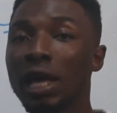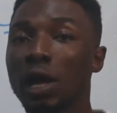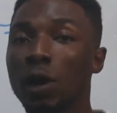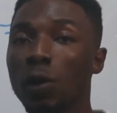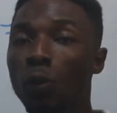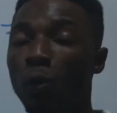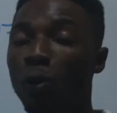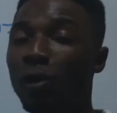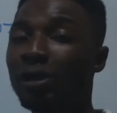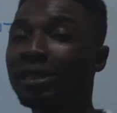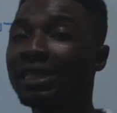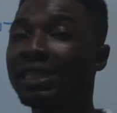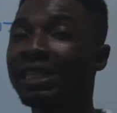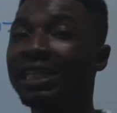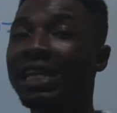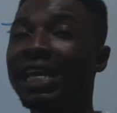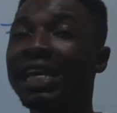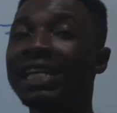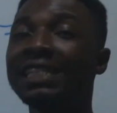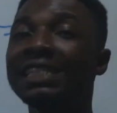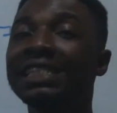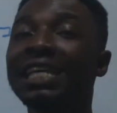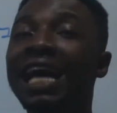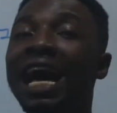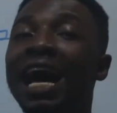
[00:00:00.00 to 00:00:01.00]

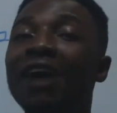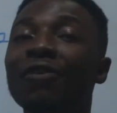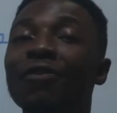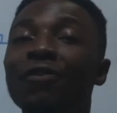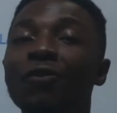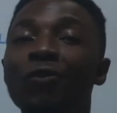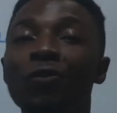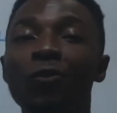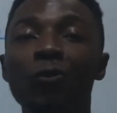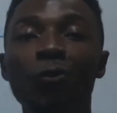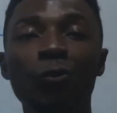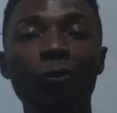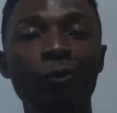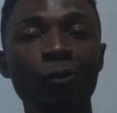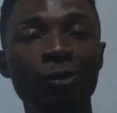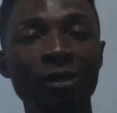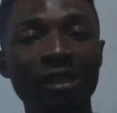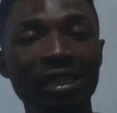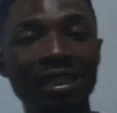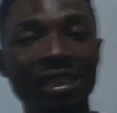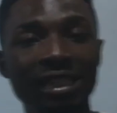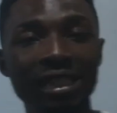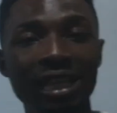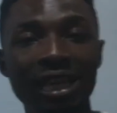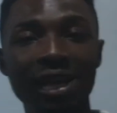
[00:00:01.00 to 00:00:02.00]
continental foods,
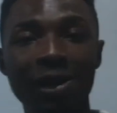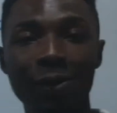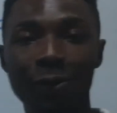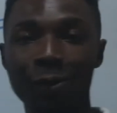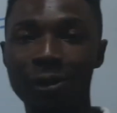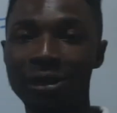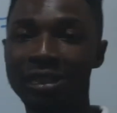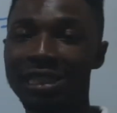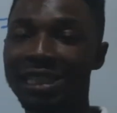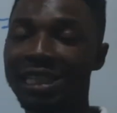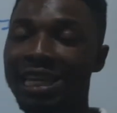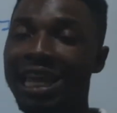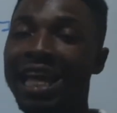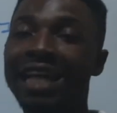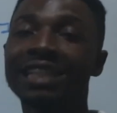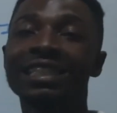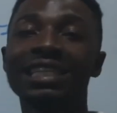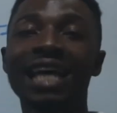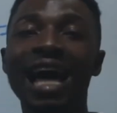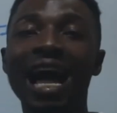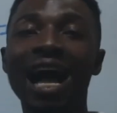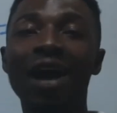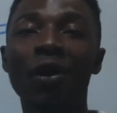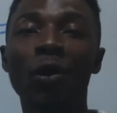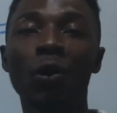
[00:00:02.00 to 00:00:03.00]

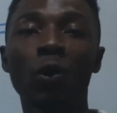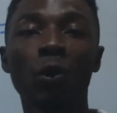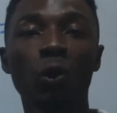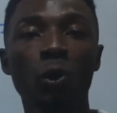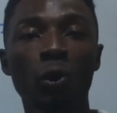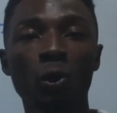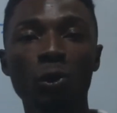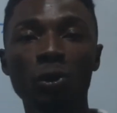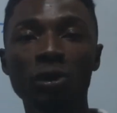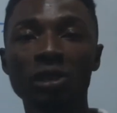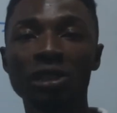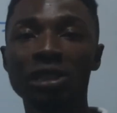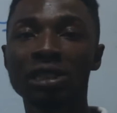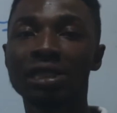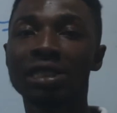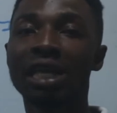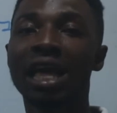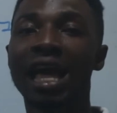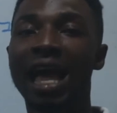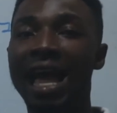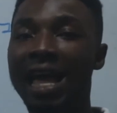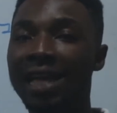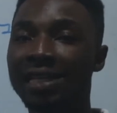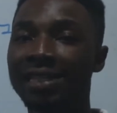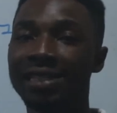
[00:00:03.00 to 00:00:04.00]
continental clothes
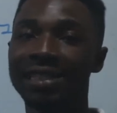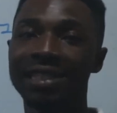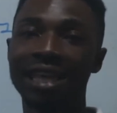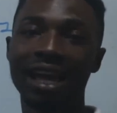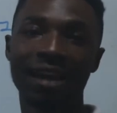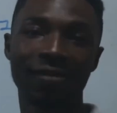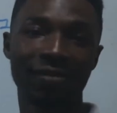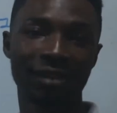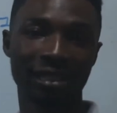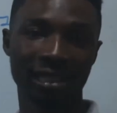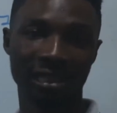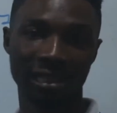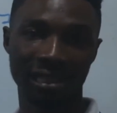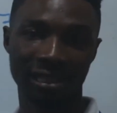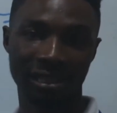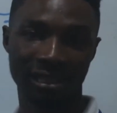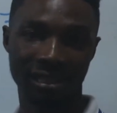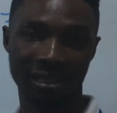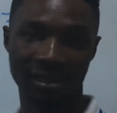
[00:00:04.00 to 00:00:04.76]
and services.